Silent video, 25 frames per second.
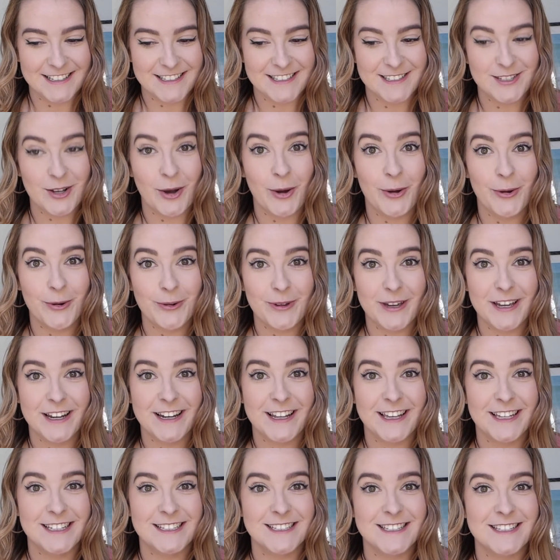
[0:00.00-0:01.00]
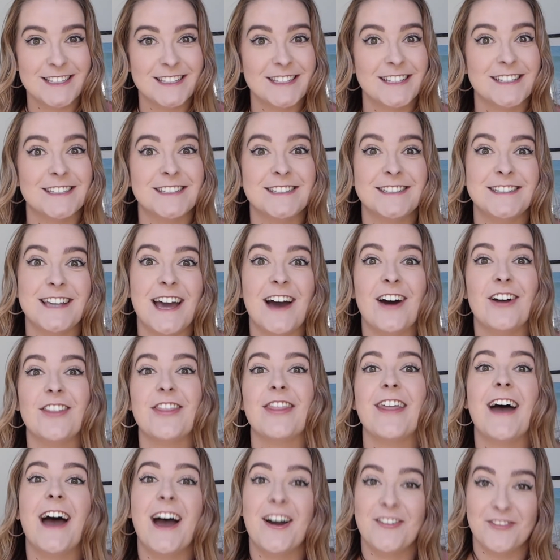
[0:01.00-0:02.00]
So it is
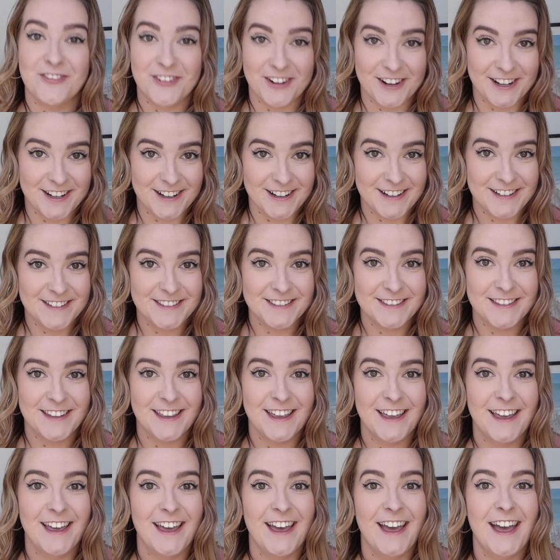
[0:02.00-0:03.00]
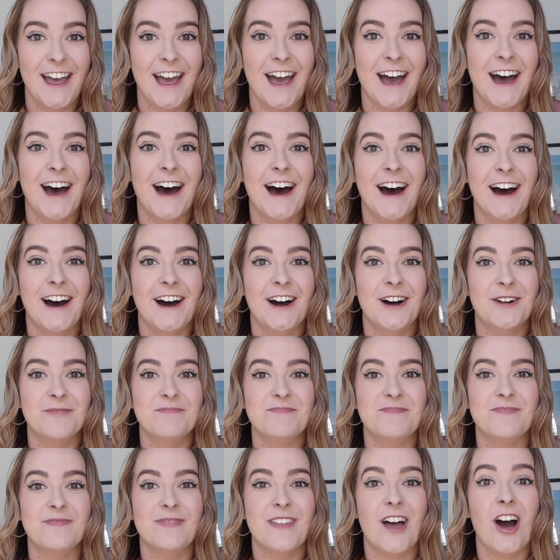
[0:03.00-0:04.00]
South Africa.
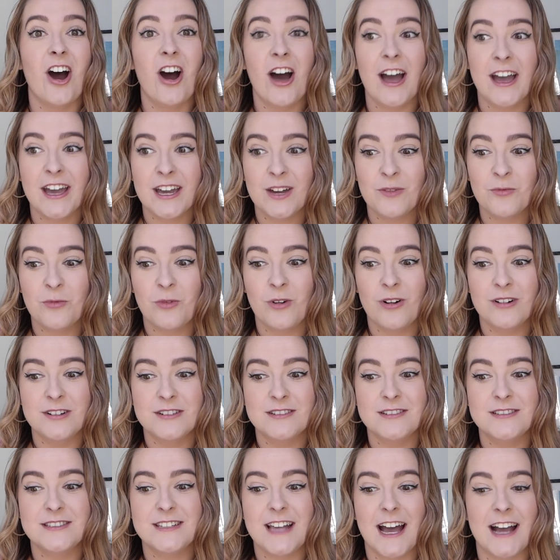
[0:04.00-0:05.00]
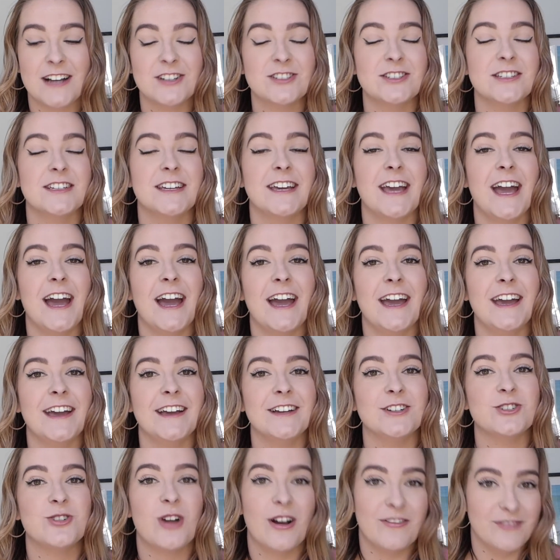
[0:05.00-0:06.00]
I was actually
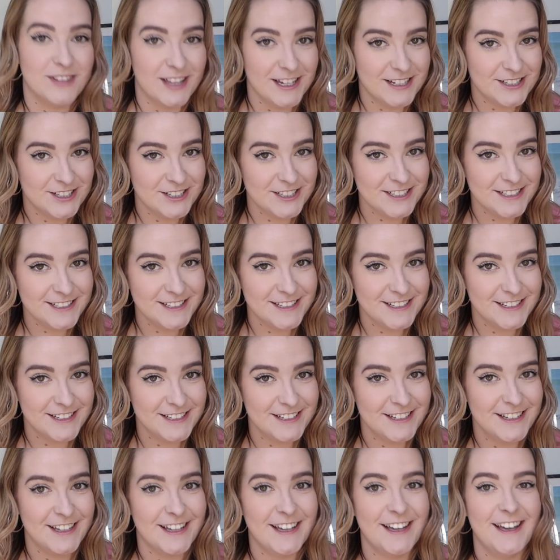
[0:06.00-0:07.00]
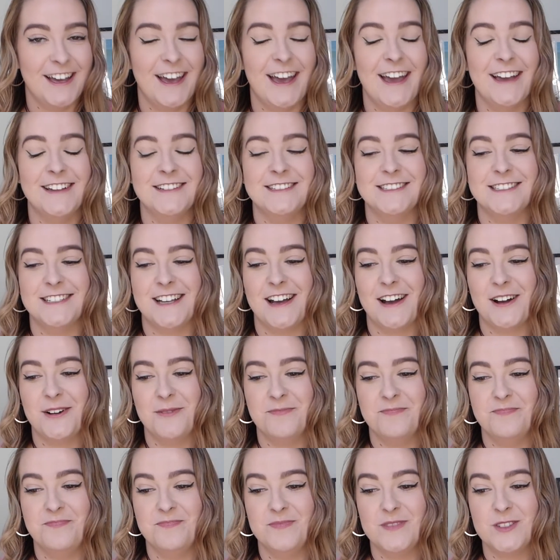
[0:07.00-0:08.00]
a travel agent, and
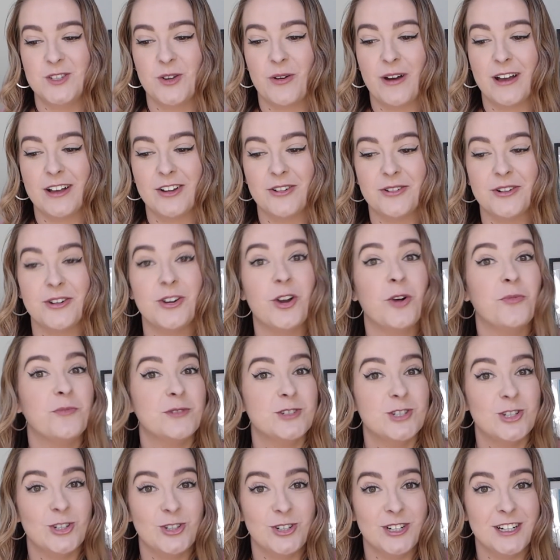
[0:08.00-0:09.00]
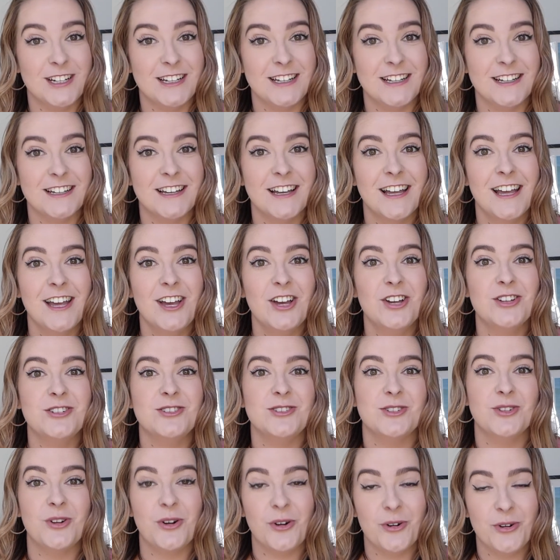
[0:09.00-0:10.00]
so I got an opportunity
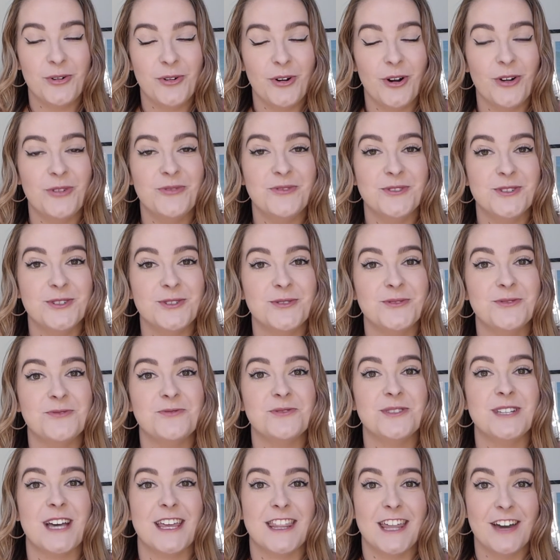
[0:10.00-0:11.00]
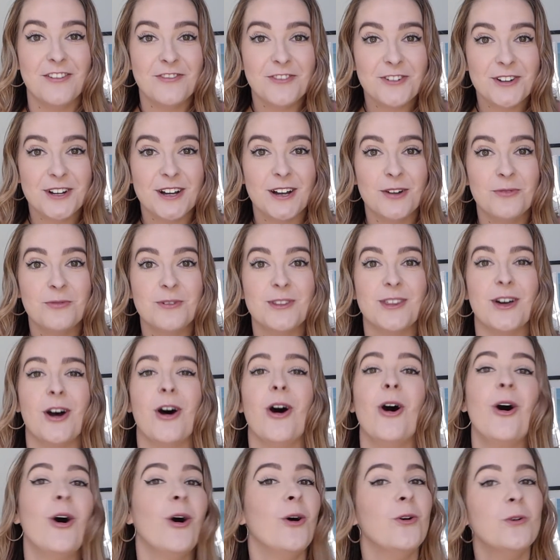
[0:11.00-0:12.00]
to go over to South Africa with a
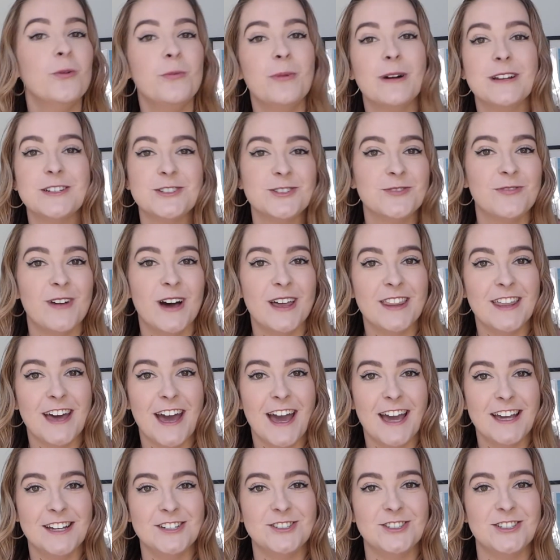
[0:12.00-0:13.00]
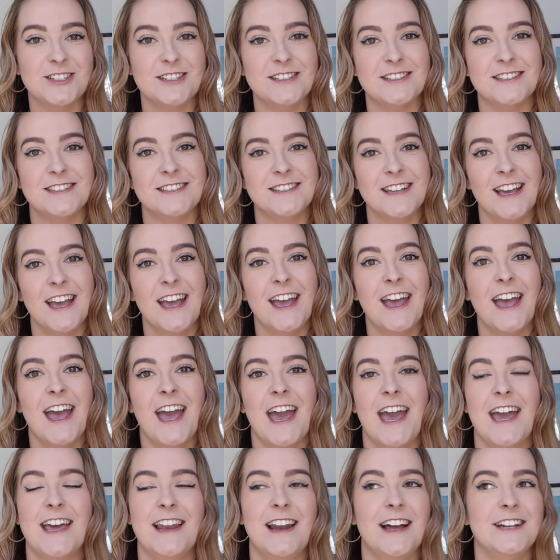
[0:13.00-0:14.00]
whole bunch of other agents,
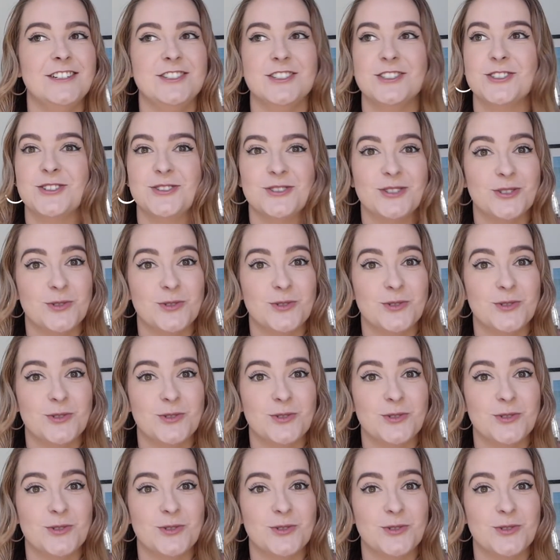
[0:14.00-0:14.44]
and I just got